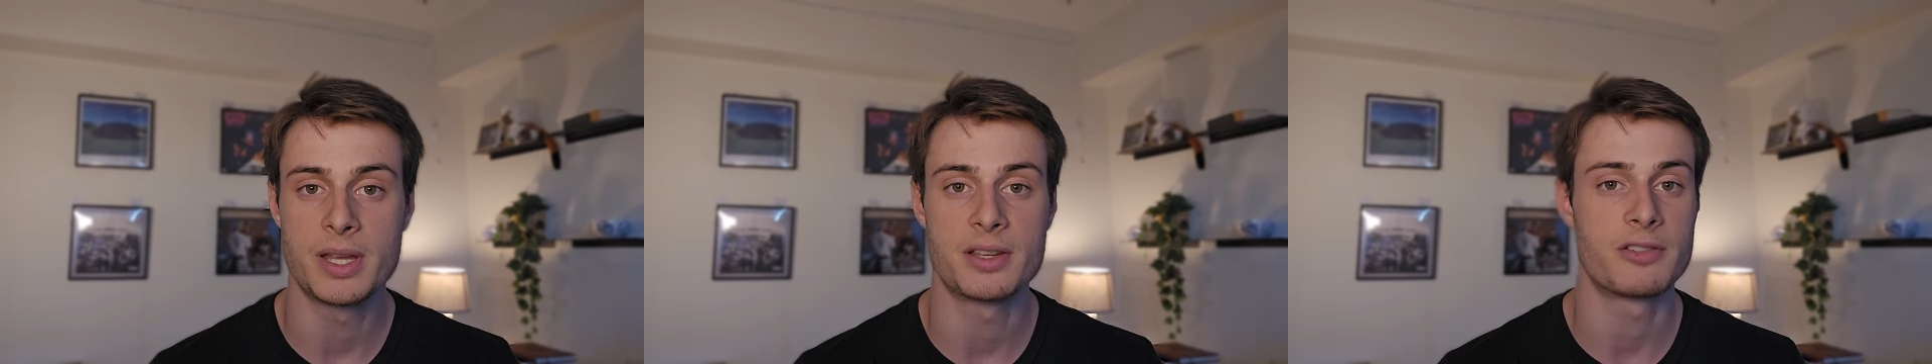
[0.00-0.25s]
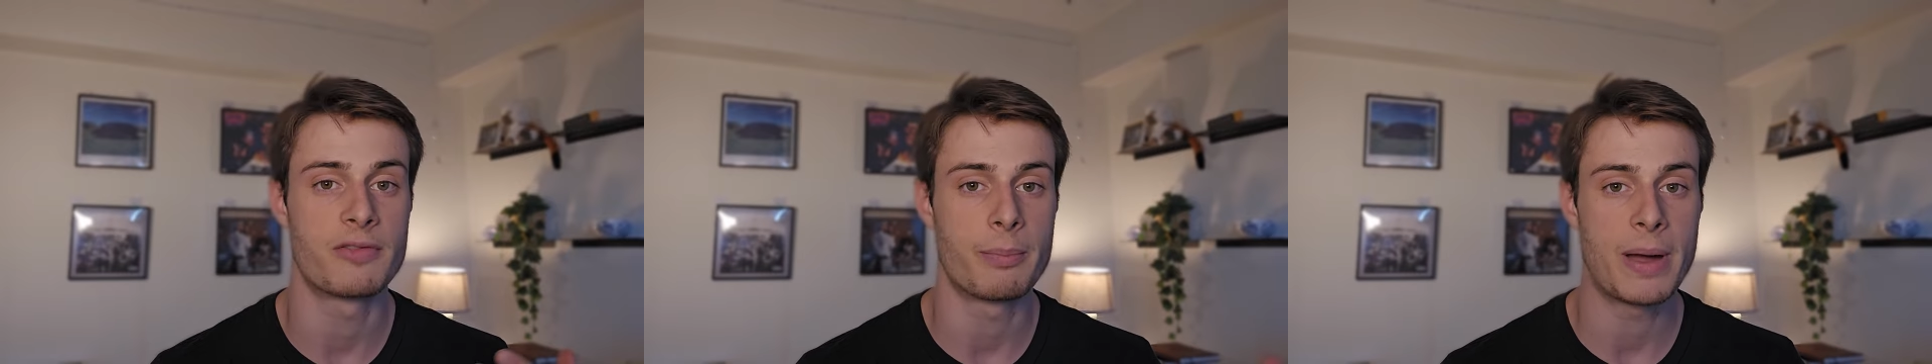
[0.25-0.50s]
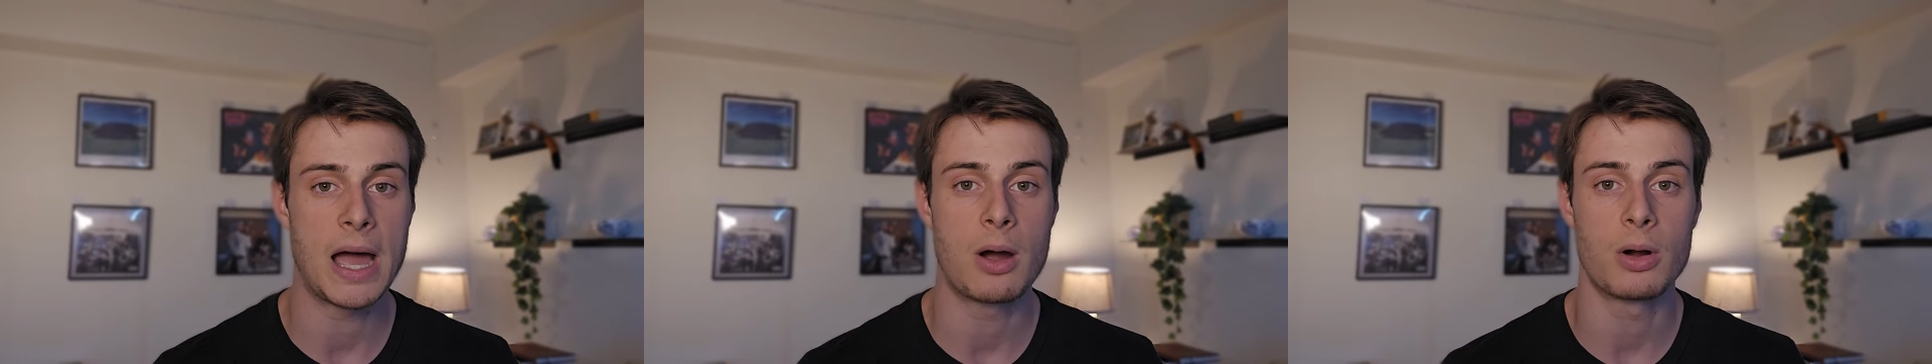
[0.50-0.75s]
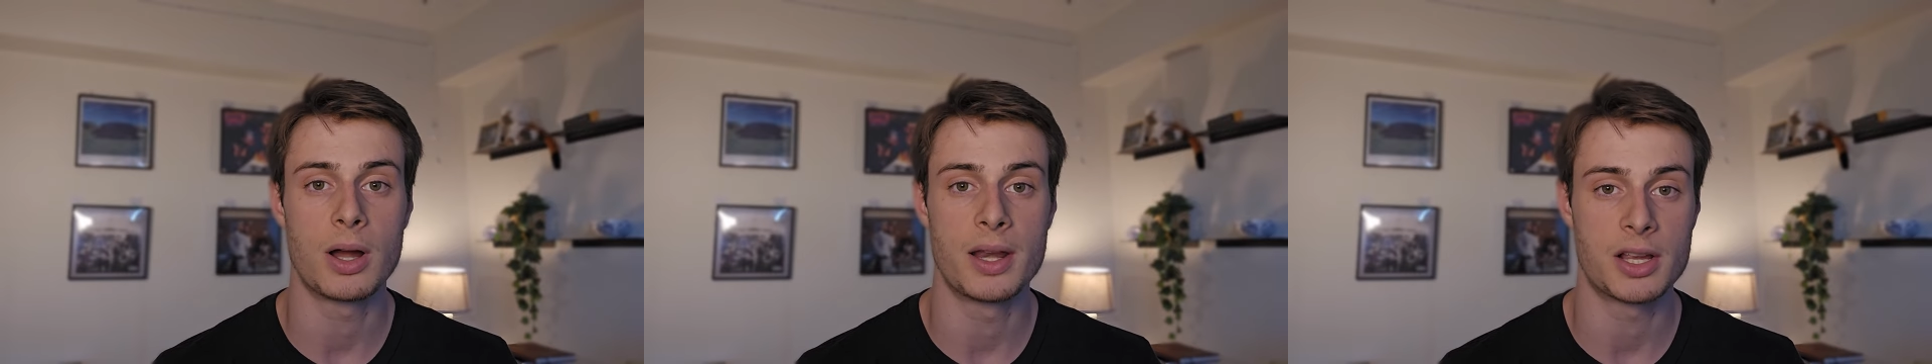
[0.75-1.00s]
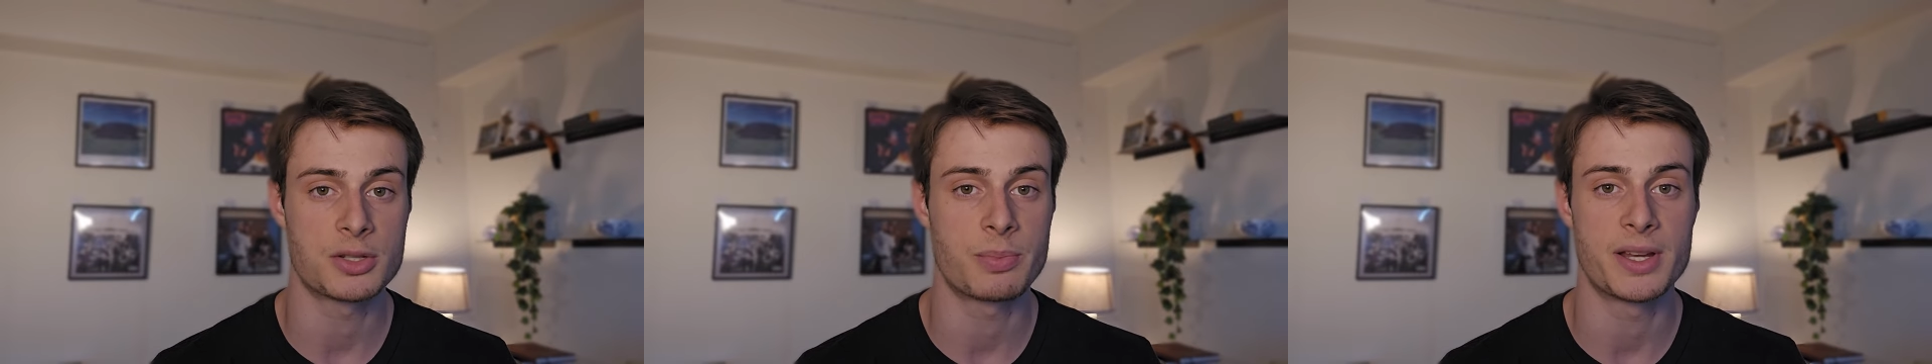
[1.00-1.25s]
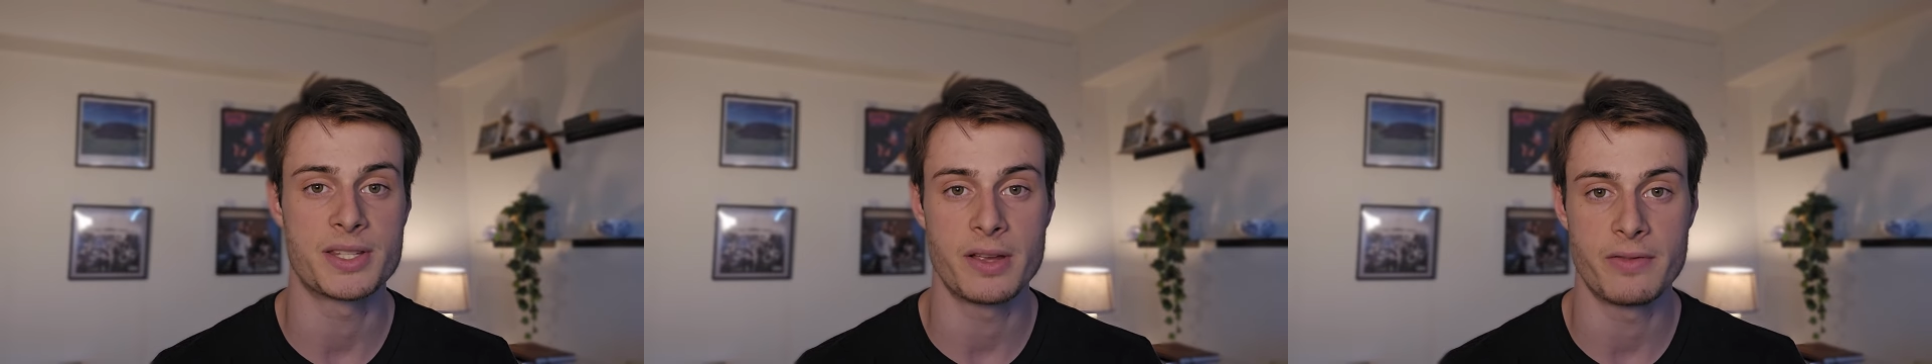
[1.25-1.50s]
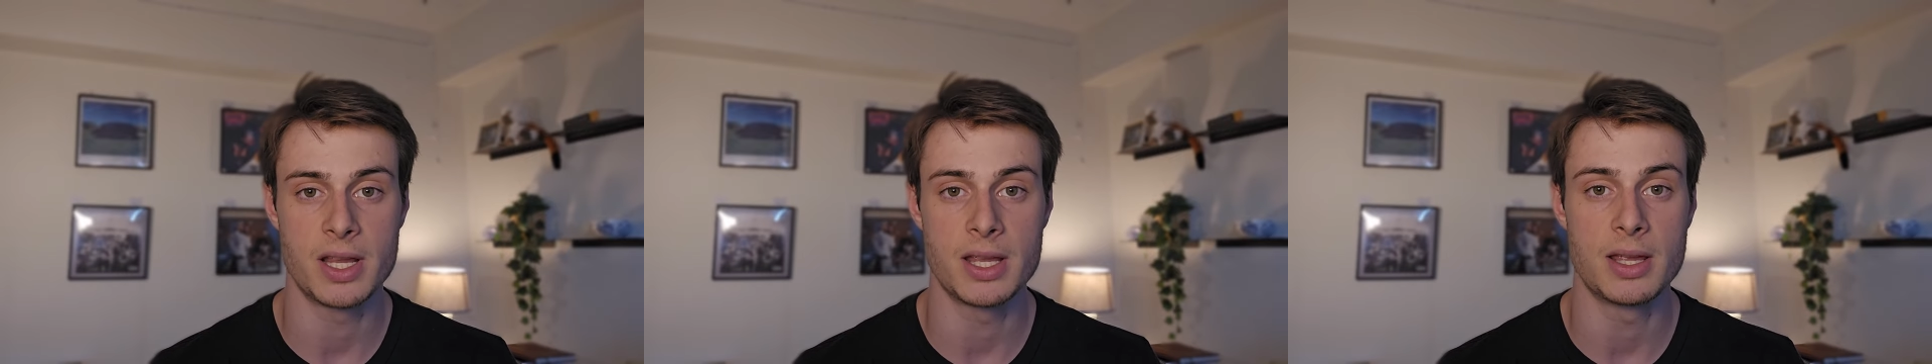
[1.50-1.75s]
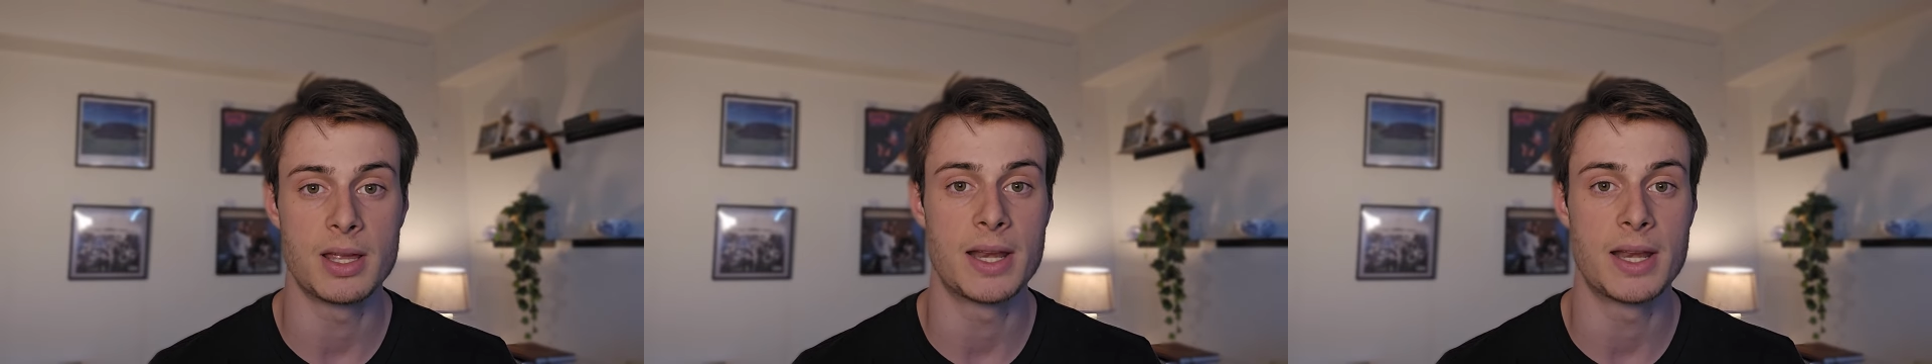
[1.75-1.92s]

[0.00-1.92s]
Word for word: because of the power and expressivity